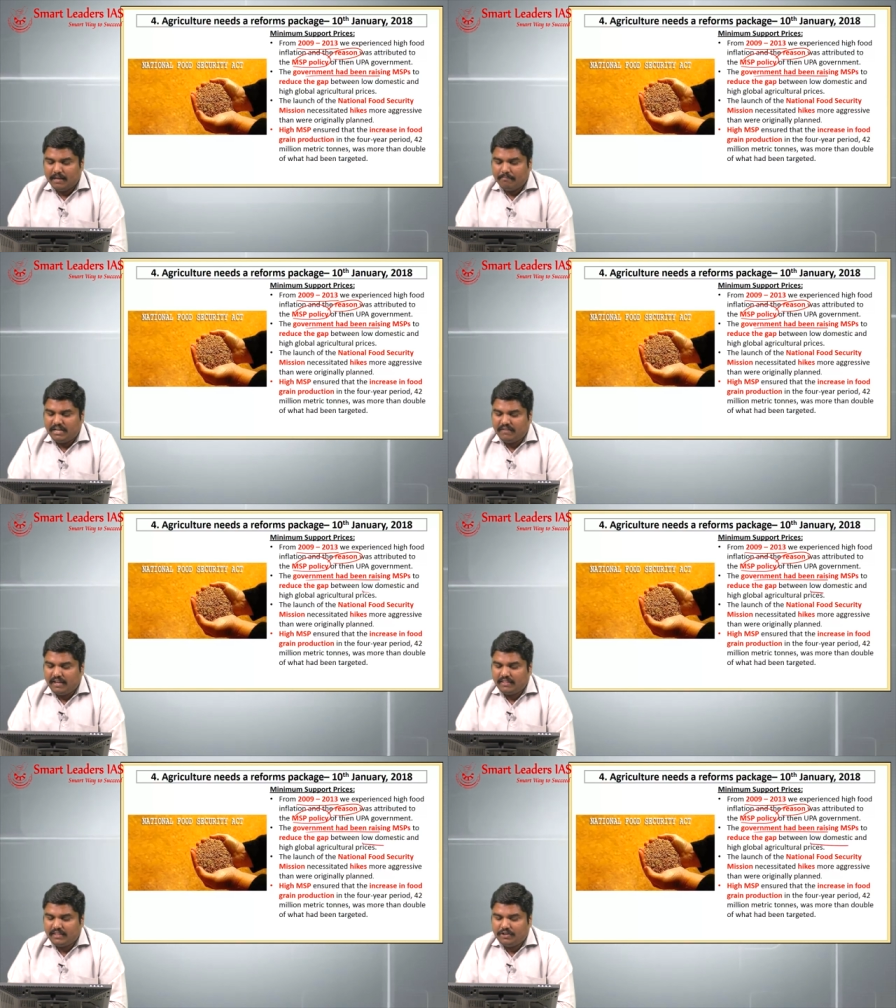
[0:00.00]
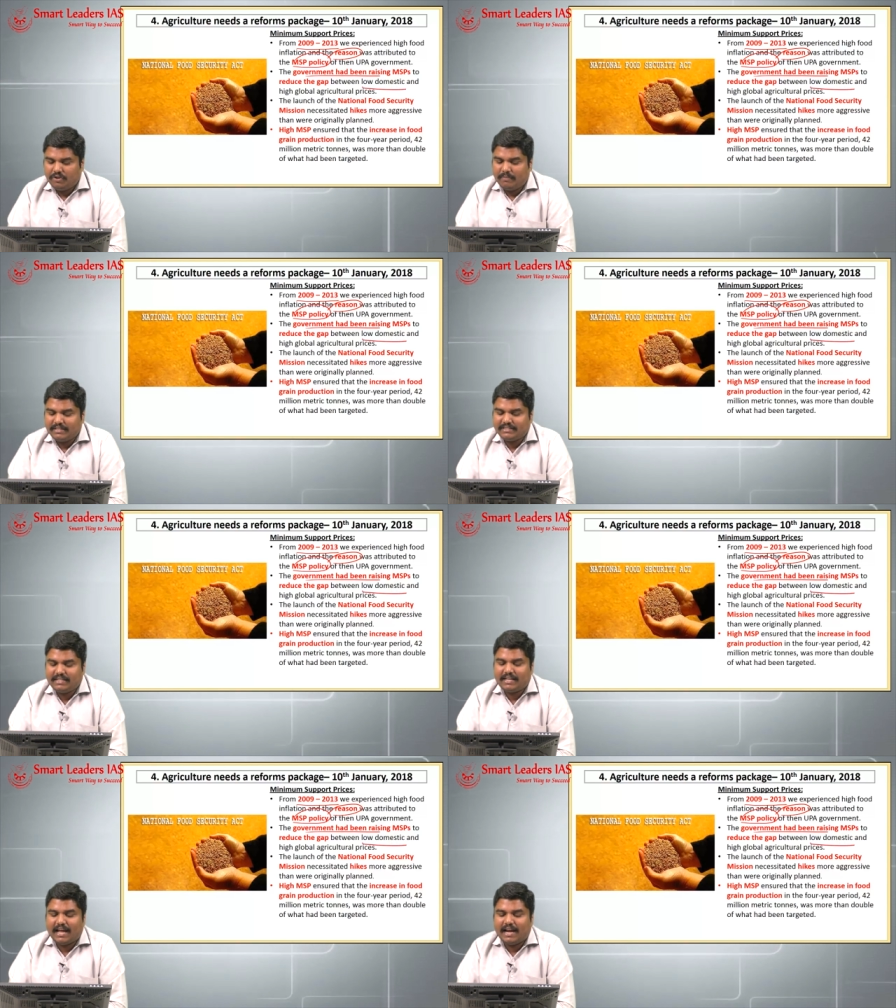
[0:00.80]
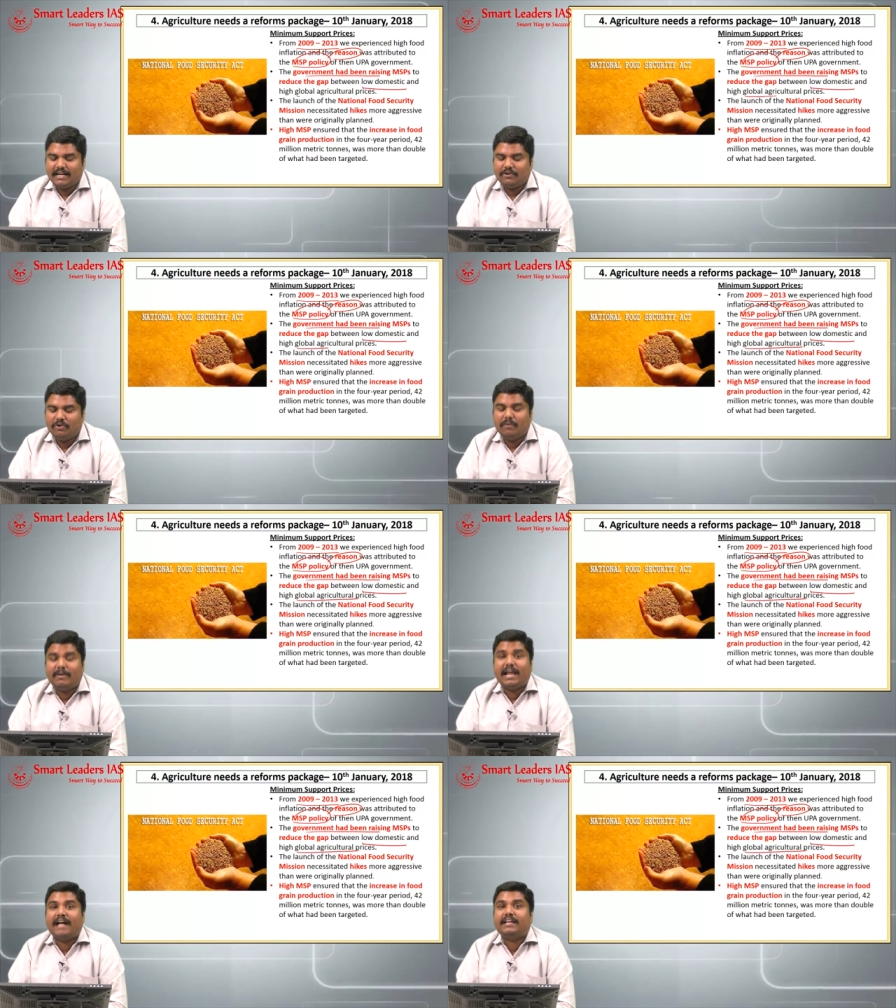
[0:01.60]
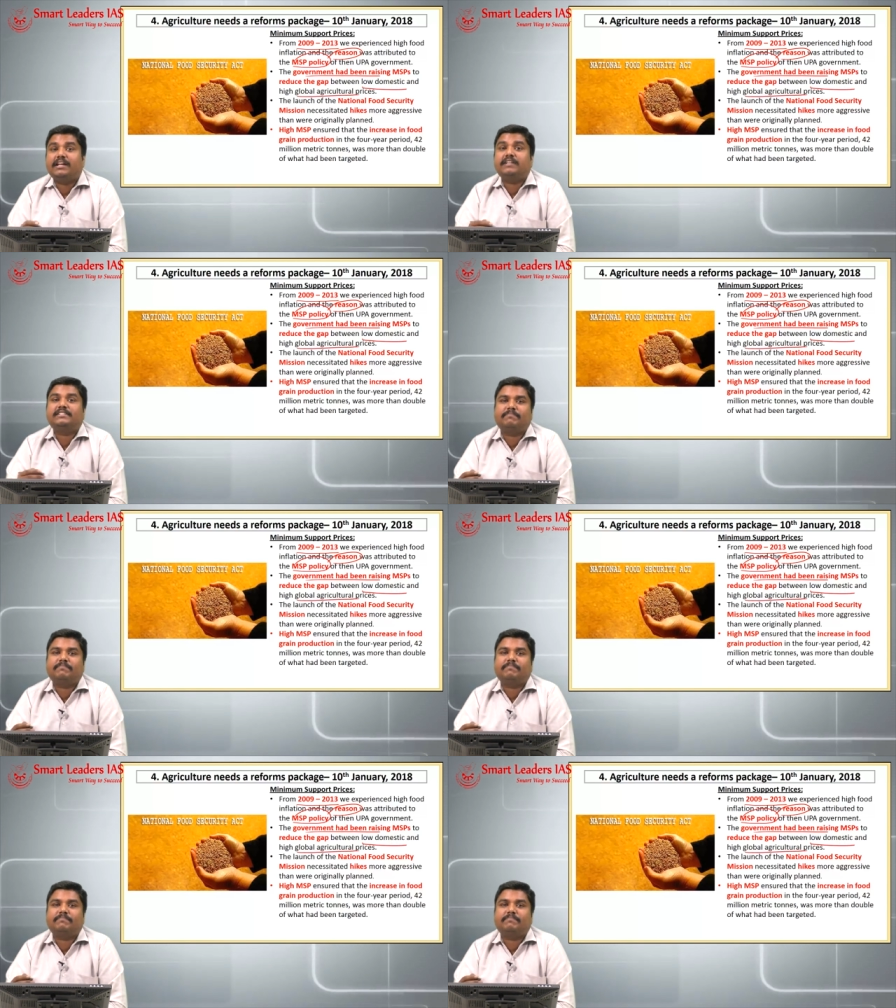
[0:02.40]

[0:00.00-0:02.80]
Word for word: between the domestic and global agriculture